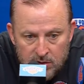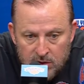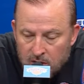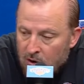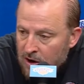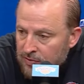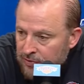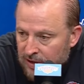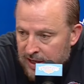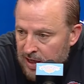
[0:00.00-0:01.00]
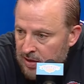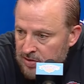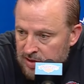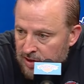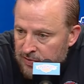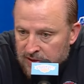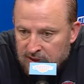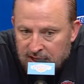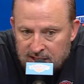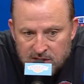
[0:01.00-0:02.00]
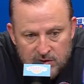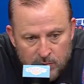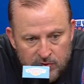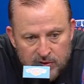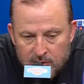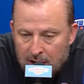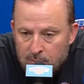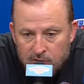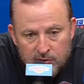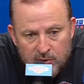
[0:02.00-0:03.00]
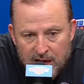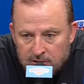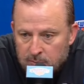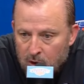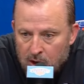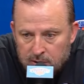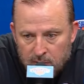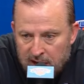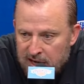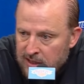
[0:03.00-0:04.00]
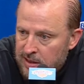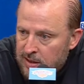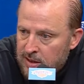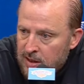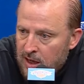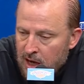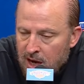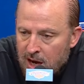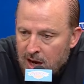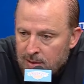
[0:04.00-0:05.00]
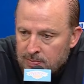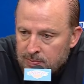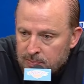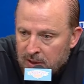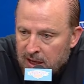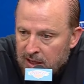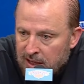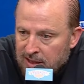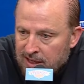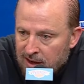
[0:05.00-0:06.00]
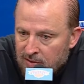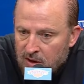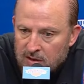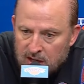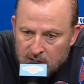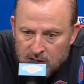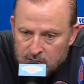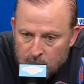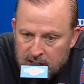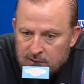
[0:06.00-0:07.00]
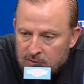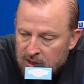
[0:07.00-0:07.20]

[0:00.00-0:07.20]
you know, off flares, different things. He's moving around, moving without the ball great. And I think everyone, I thought Quentin